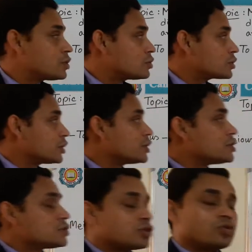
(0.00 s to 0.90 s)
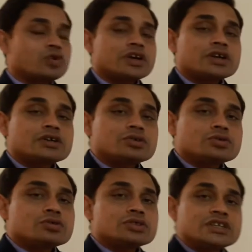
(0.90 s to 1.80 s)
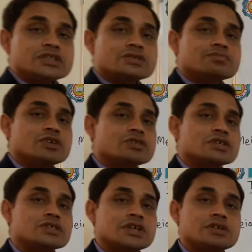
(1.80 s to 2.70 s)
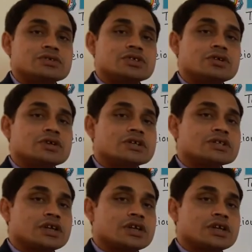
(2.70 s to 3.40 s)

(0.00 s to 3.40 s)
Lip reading: Okay, so where do these meiosis cell division occurs?